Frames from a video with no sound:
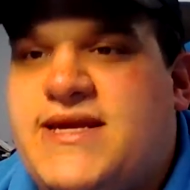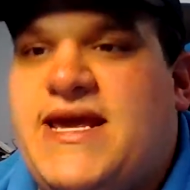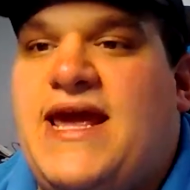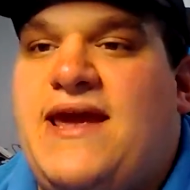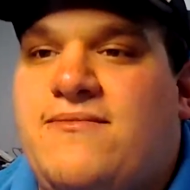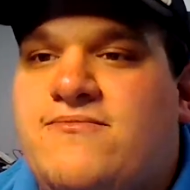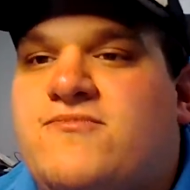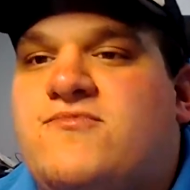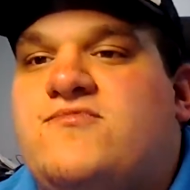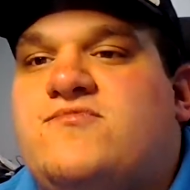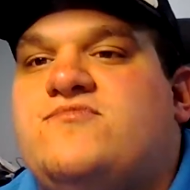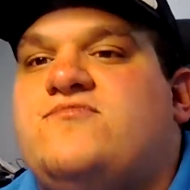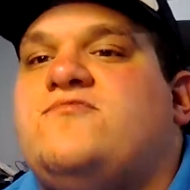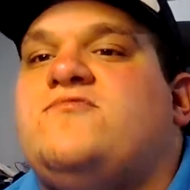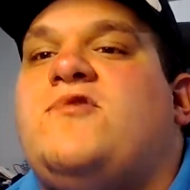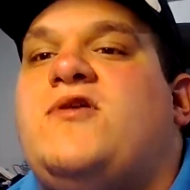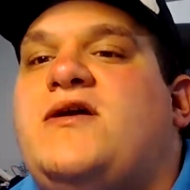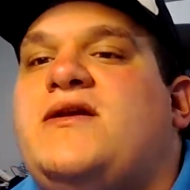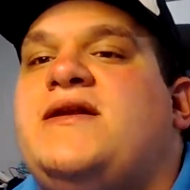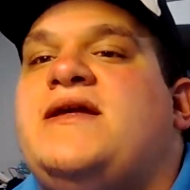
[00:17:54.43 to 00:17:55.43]
Game
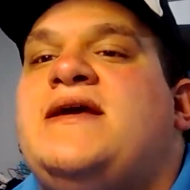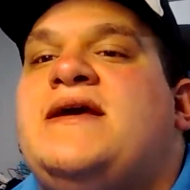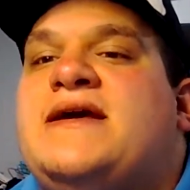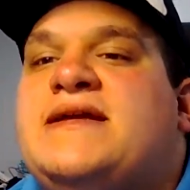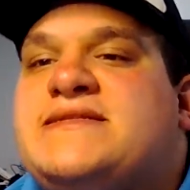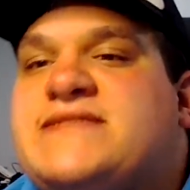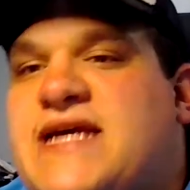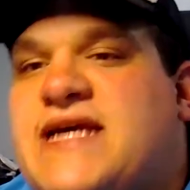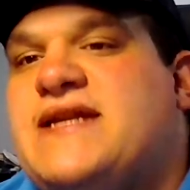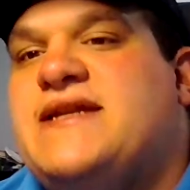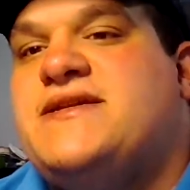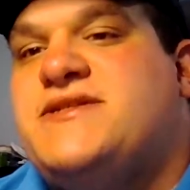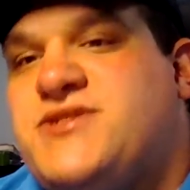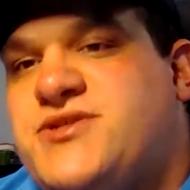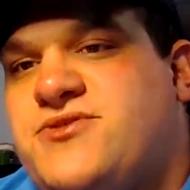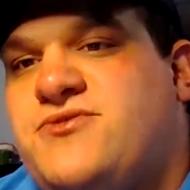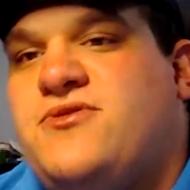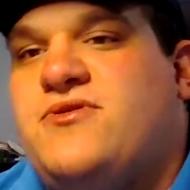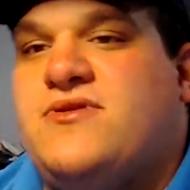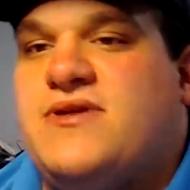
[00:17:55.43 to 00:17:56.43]
1
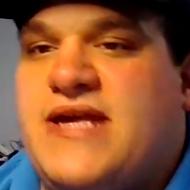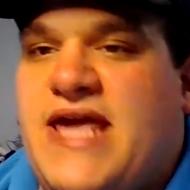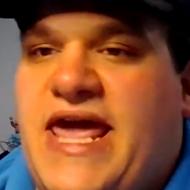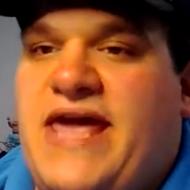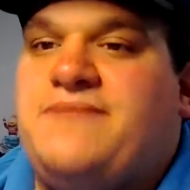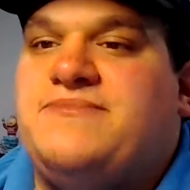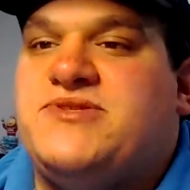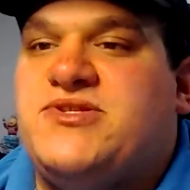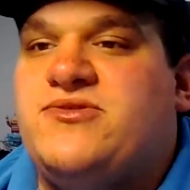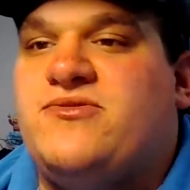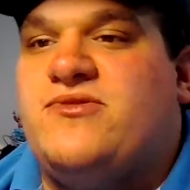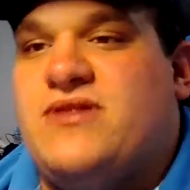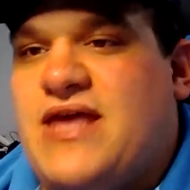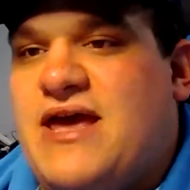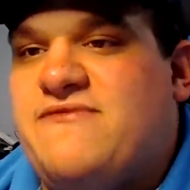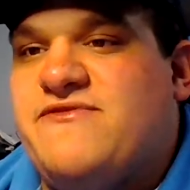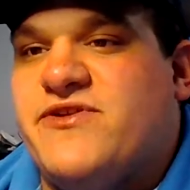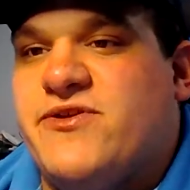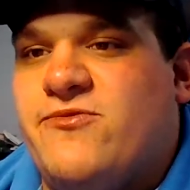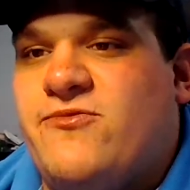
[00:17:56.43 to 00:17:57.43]
10-2, game 2
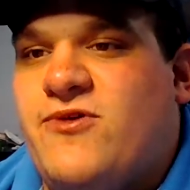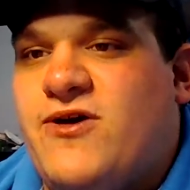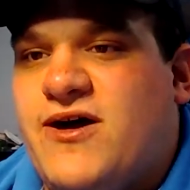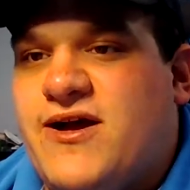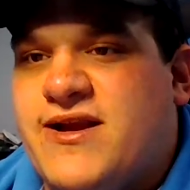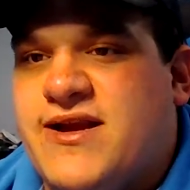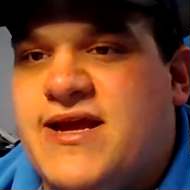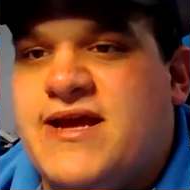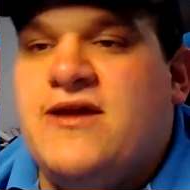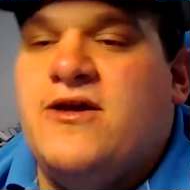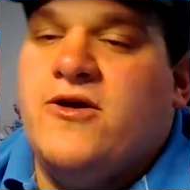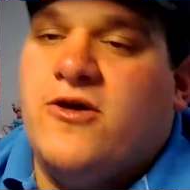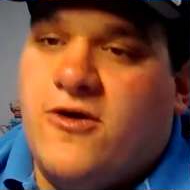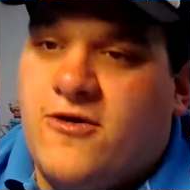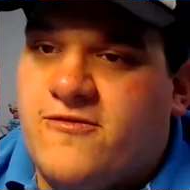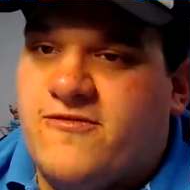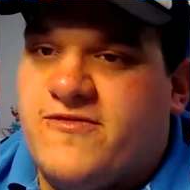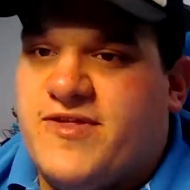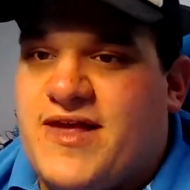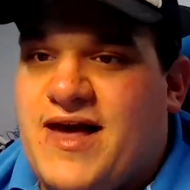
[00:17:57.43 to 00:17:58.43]
11-1
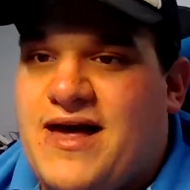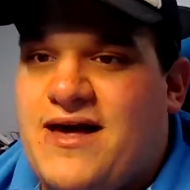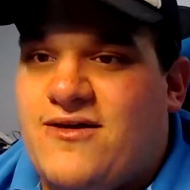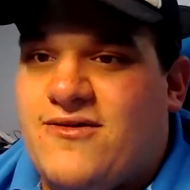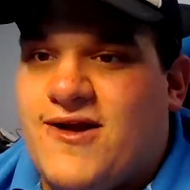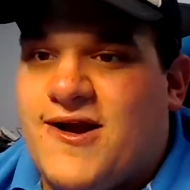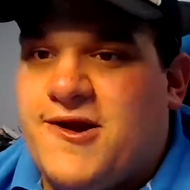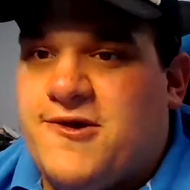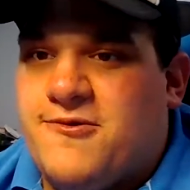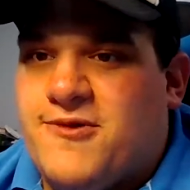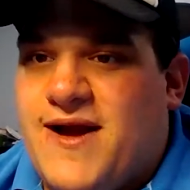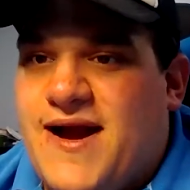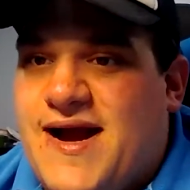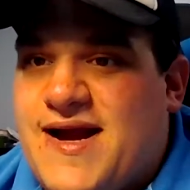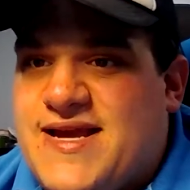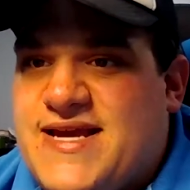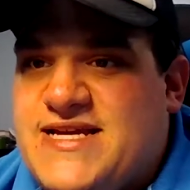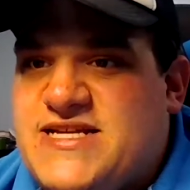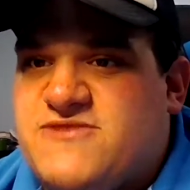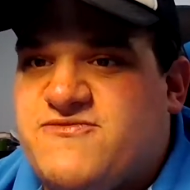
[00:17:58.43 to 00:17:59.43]
over the Colorado
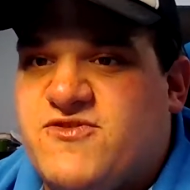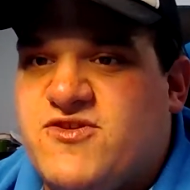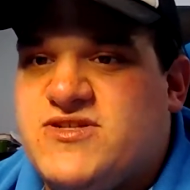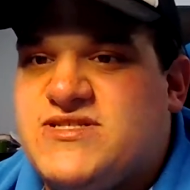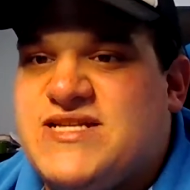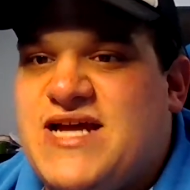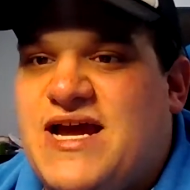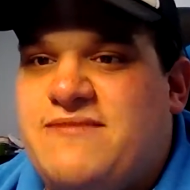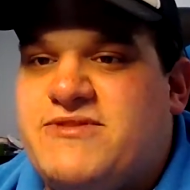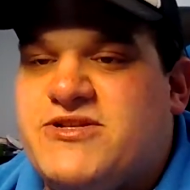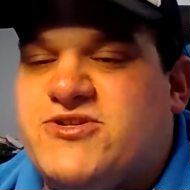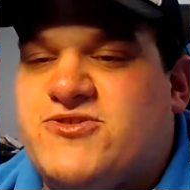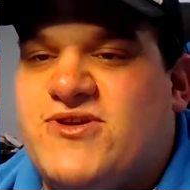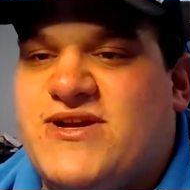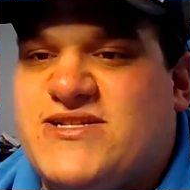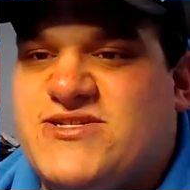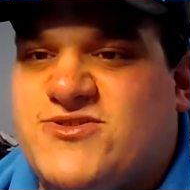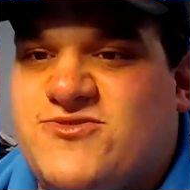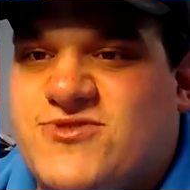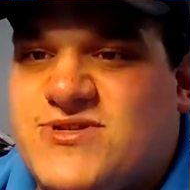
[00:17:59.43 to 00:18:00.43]
Rockies. First time
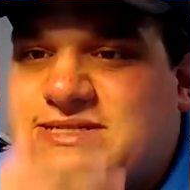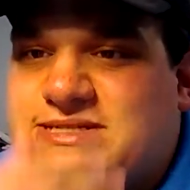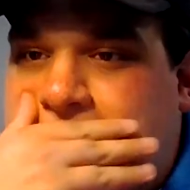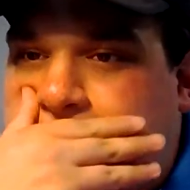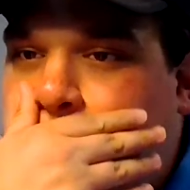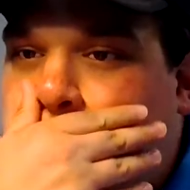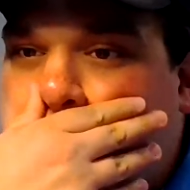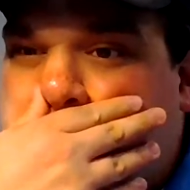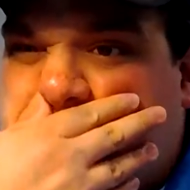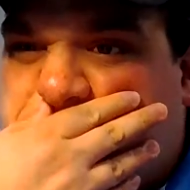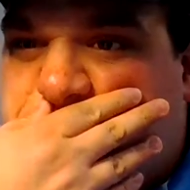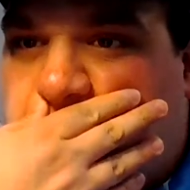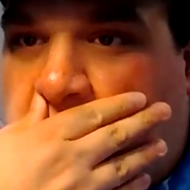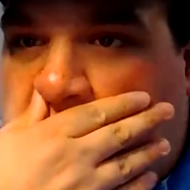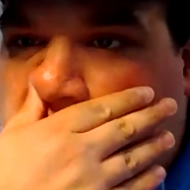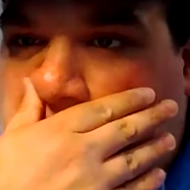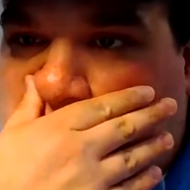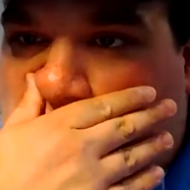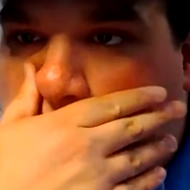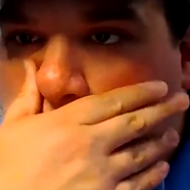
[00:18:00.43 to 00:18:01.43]
Detroit scored 10 plus
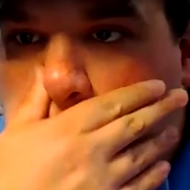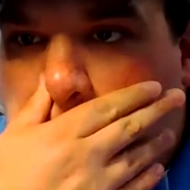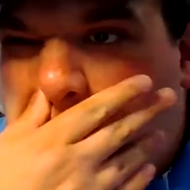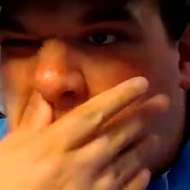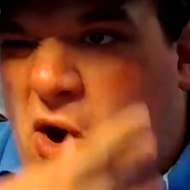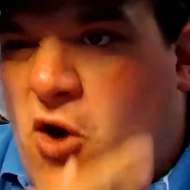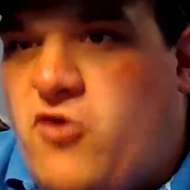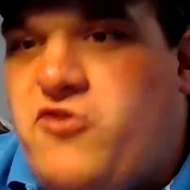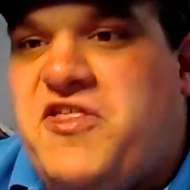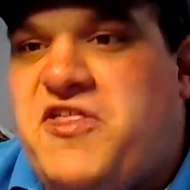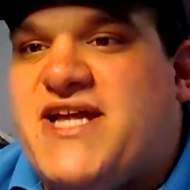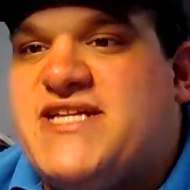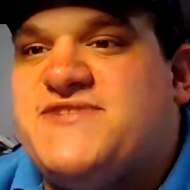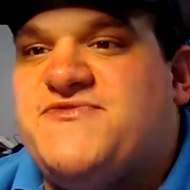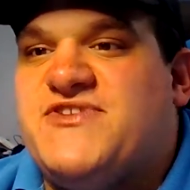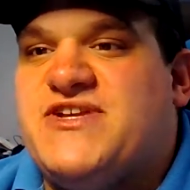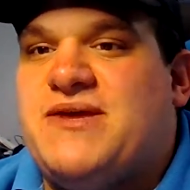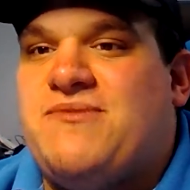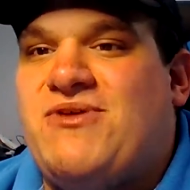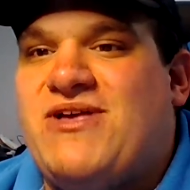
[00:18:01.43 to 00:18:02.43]
runs in both
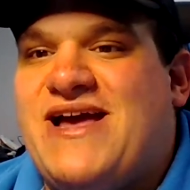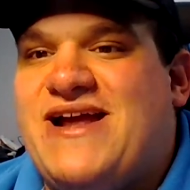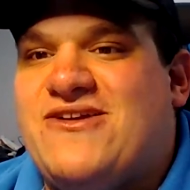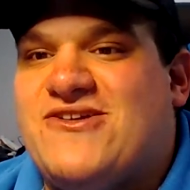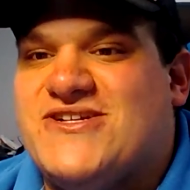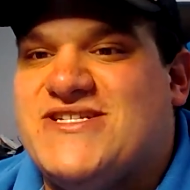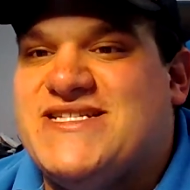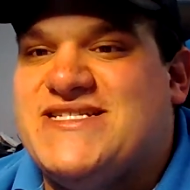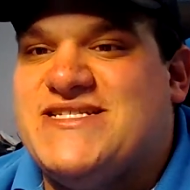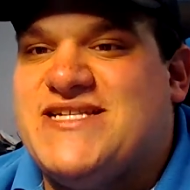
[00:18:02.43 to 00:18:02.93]
ends of a doubleheader